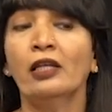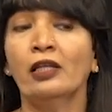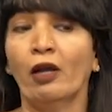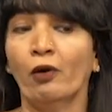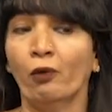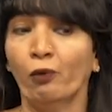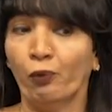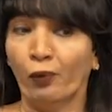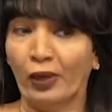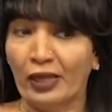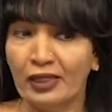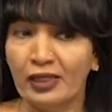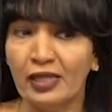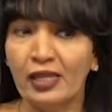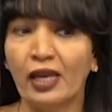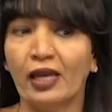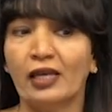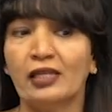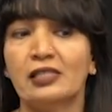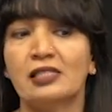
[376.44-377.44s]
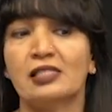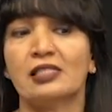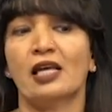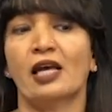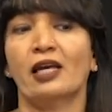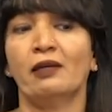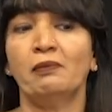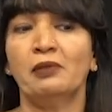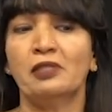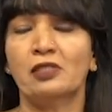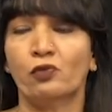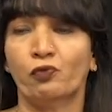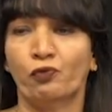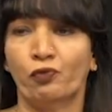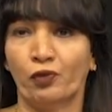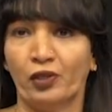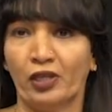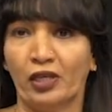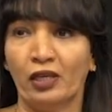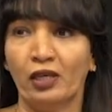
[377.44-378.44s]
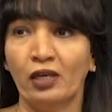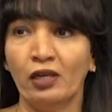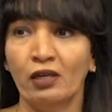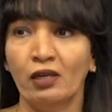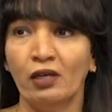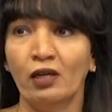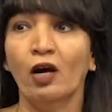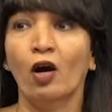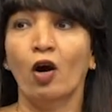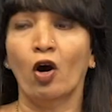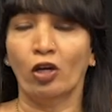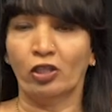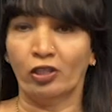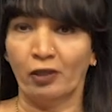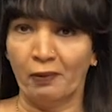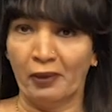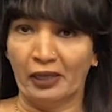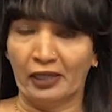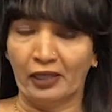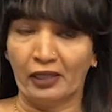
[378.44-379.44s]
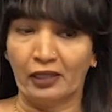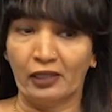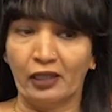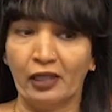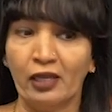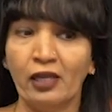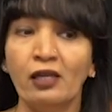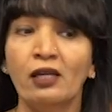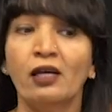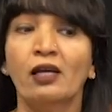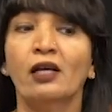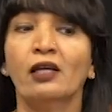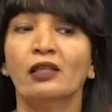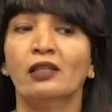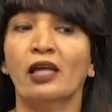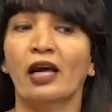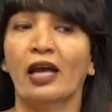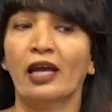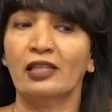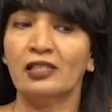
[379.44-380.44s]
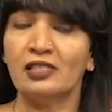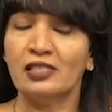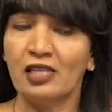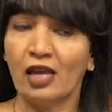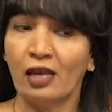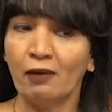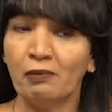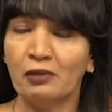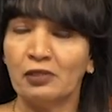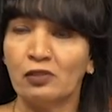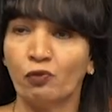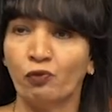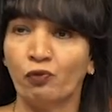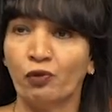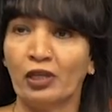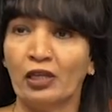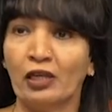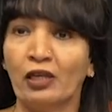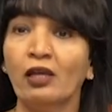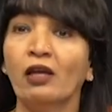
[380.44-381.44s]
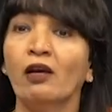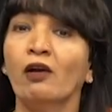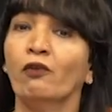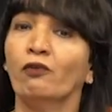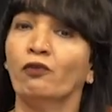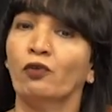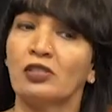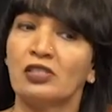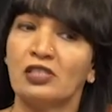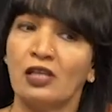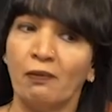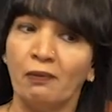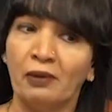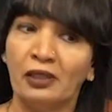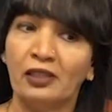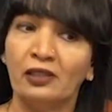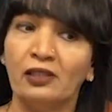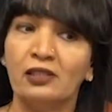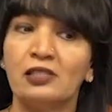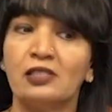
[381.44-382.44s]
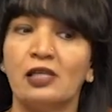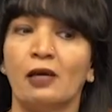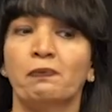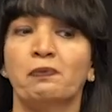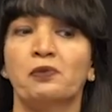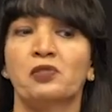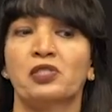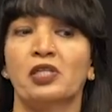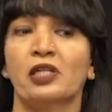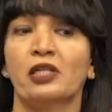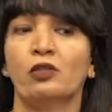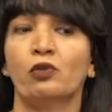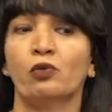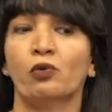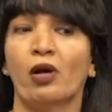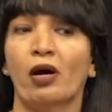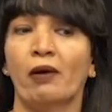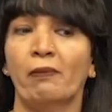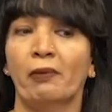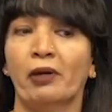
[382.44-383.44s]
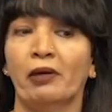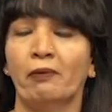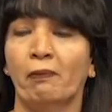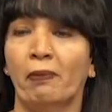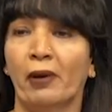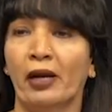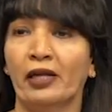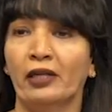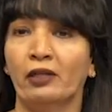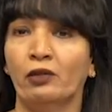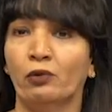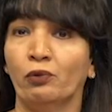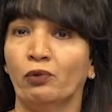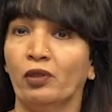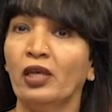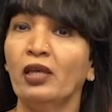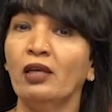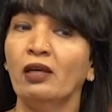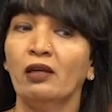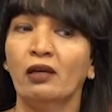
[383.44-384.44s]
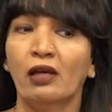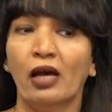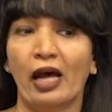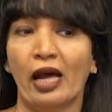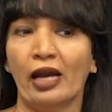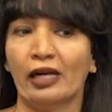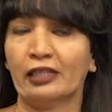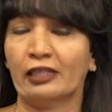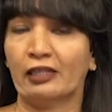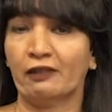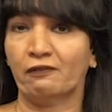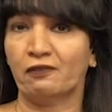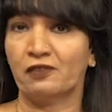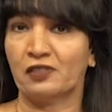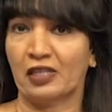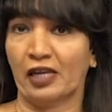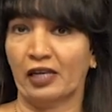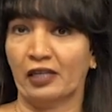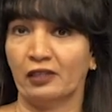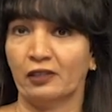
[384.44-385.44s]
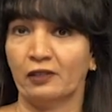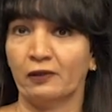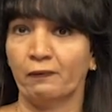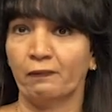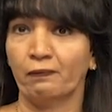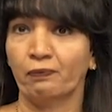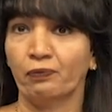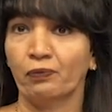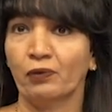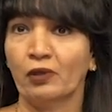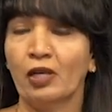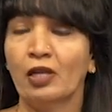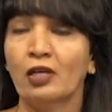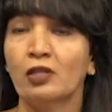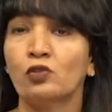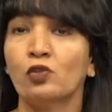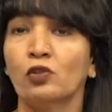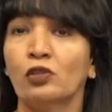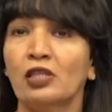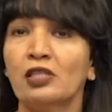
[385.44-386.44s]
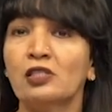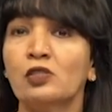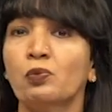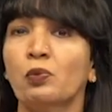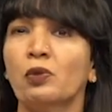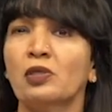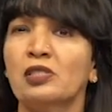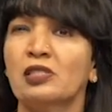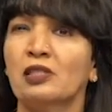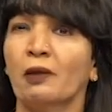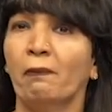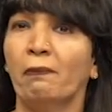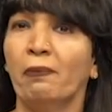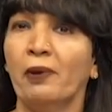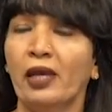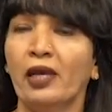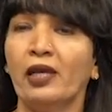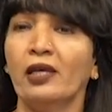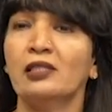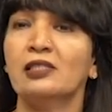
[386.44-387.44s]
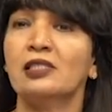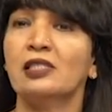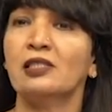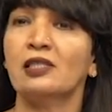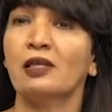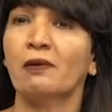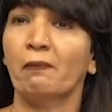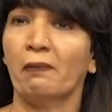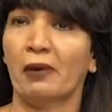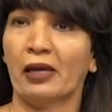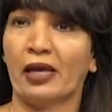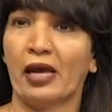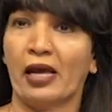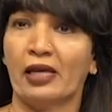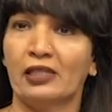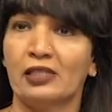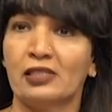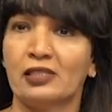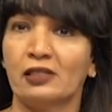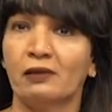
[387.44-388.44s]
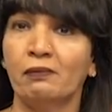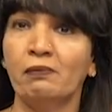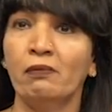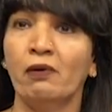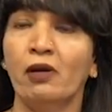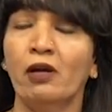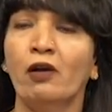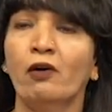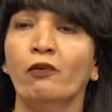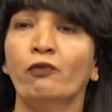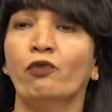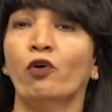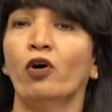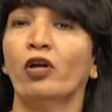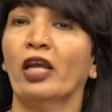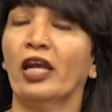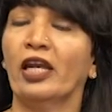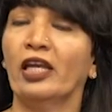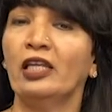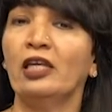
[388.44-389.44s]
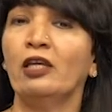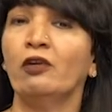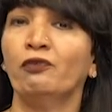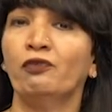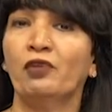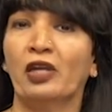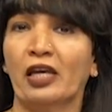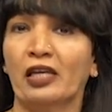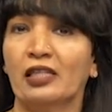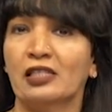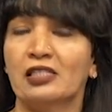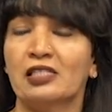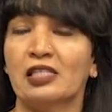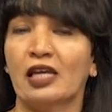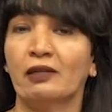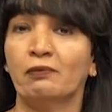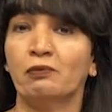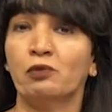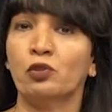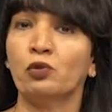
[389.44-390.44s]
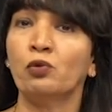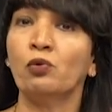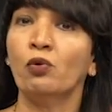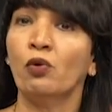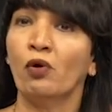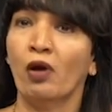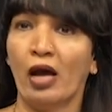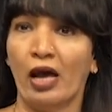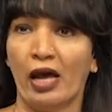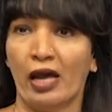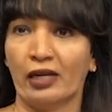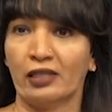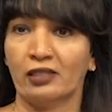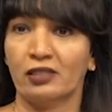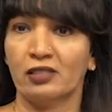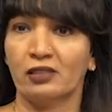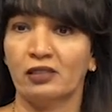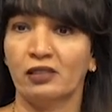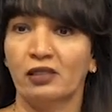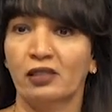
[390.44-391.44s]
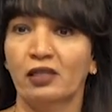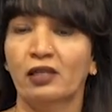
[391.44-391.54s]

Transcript: Now when the enzyme is free, automatically the enzyme is free for some other substrate to come and bind to the active site. So, this was the basic mechanism for any of the enzyme to act.